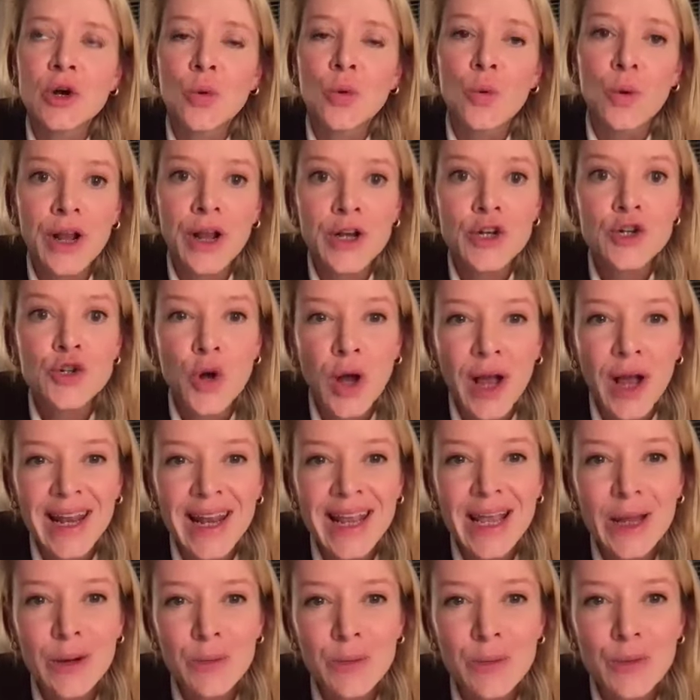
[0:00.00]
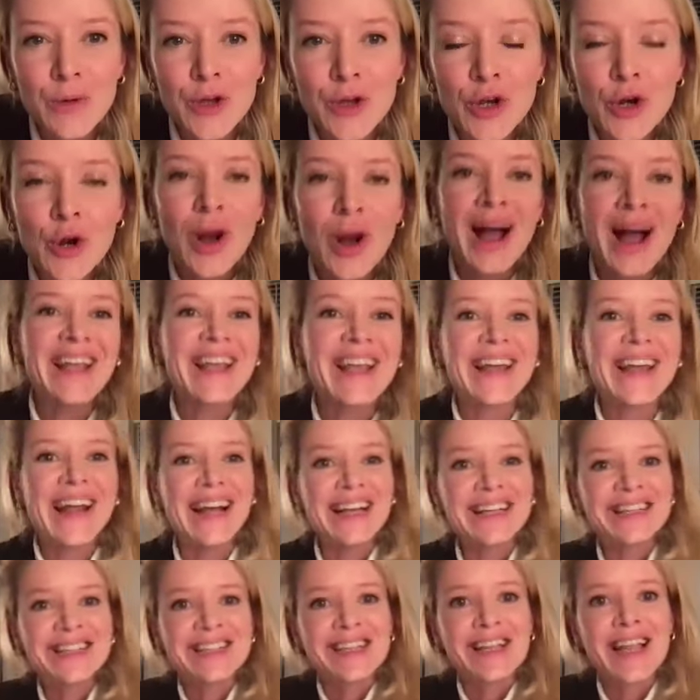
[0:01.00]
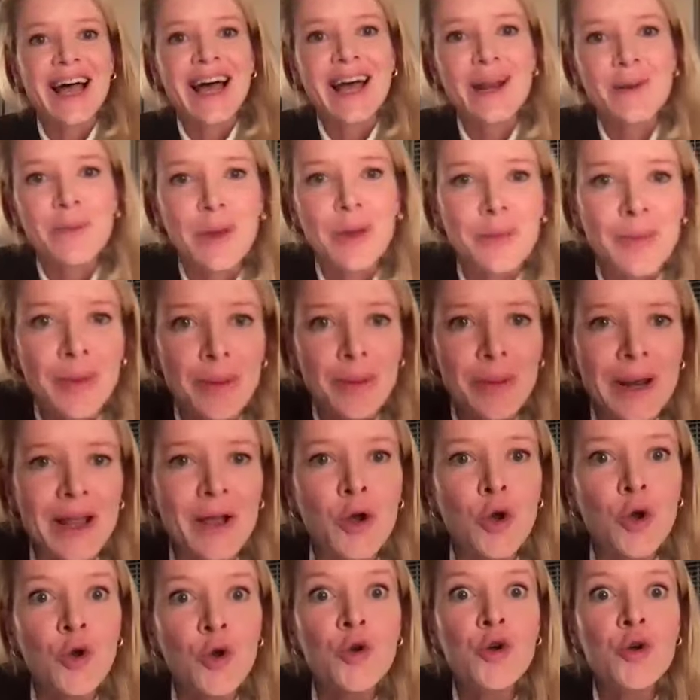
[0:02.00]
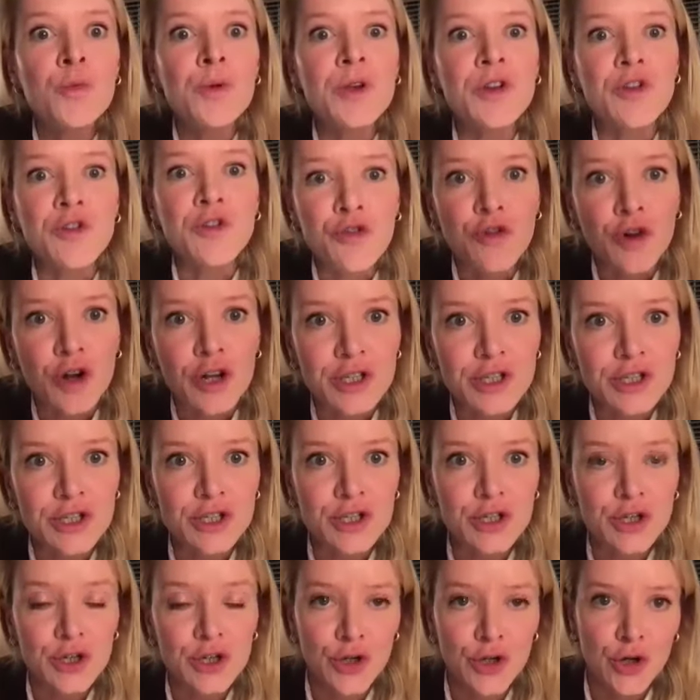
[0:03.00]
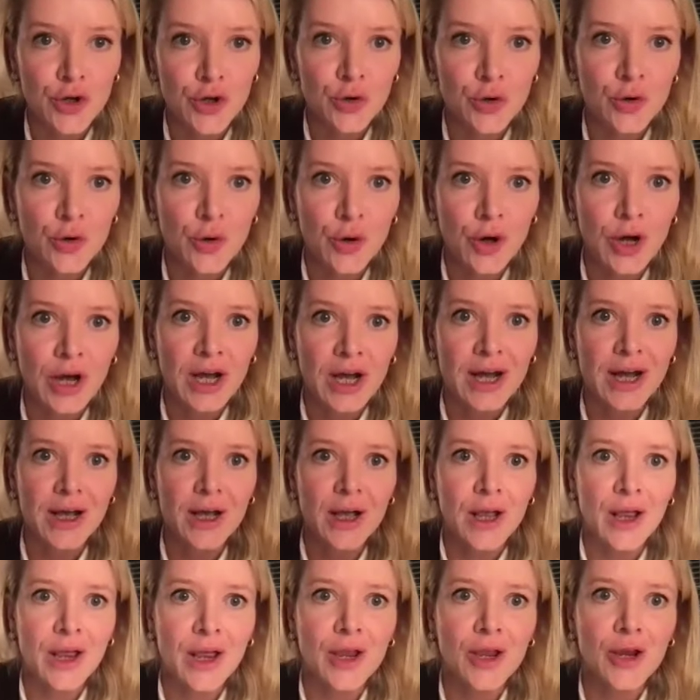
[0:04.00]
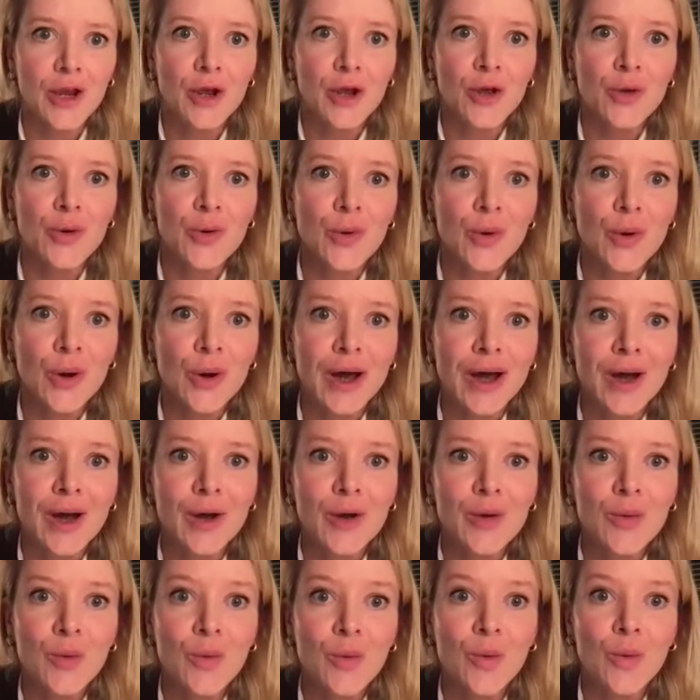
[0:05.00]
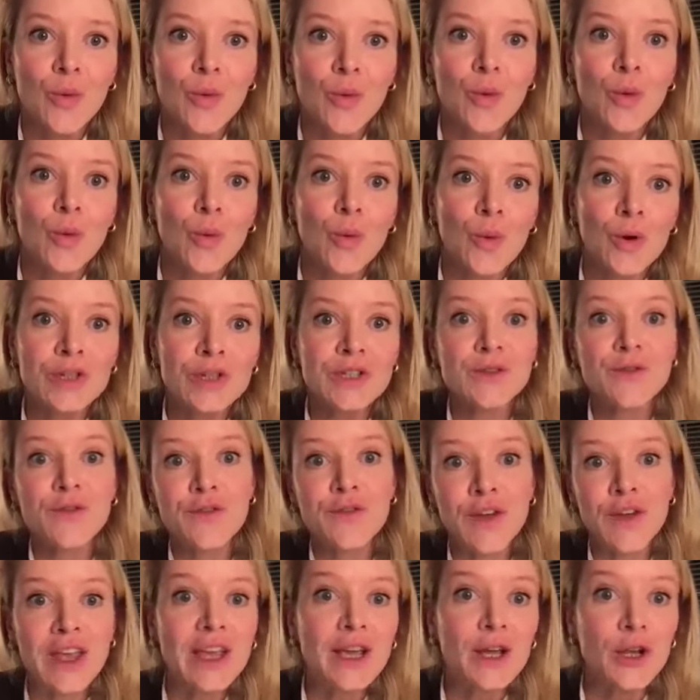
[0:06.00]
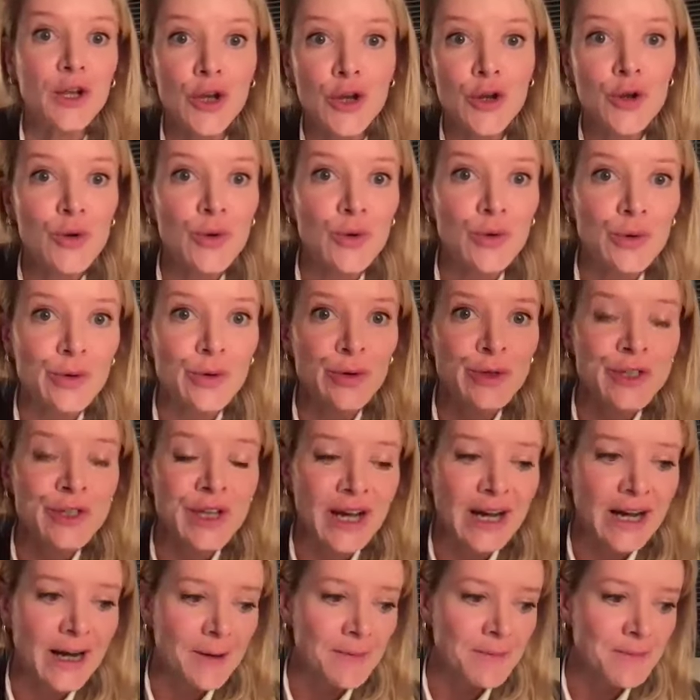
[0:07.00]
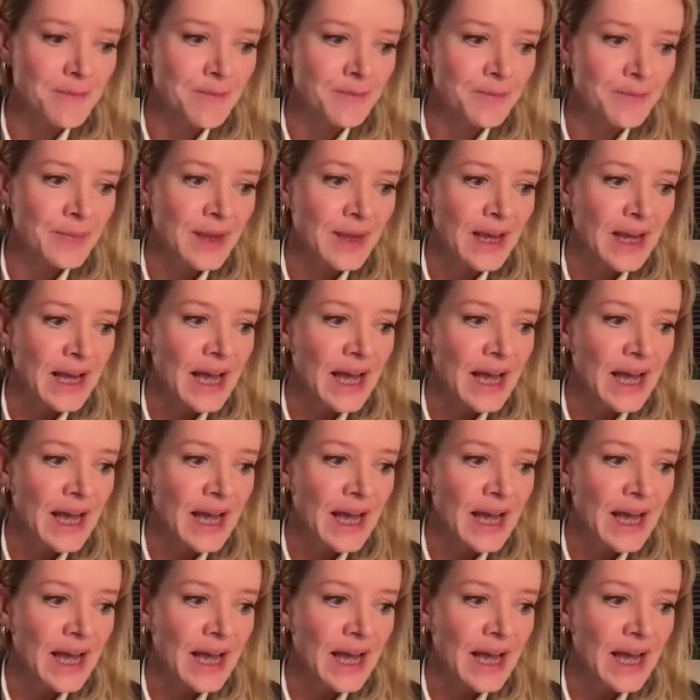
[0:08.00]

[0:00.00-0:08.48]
what I try to get, you know, I get asked a lot about people like, who can we trust? You know, uh, you know, uh, w- w- what's fake news? Um,